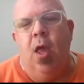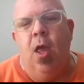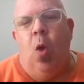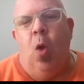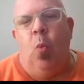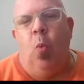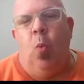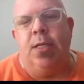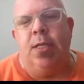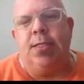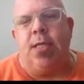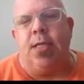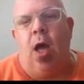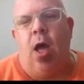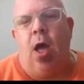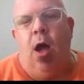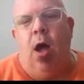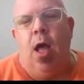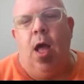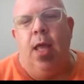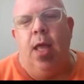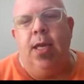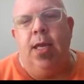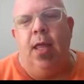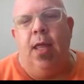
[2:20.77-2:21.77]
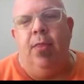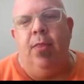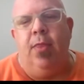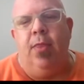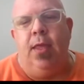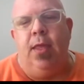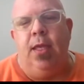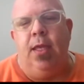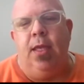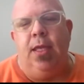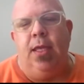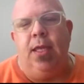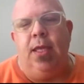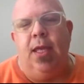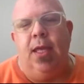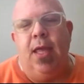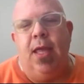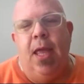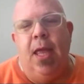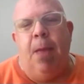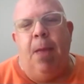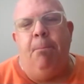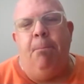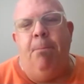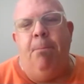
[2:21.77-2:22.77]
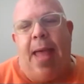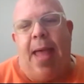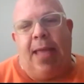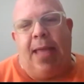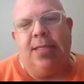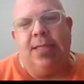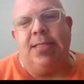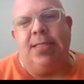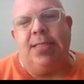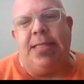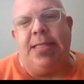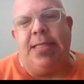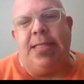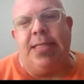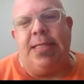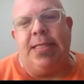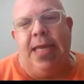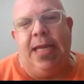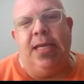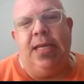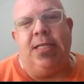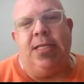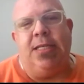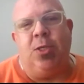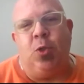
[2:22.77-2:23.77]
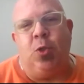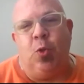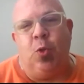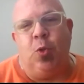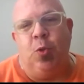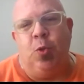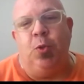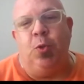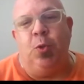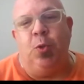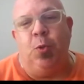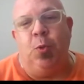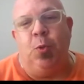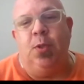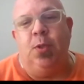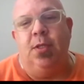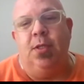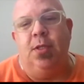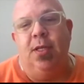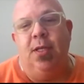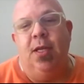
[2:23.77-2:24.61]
was on the backstage crew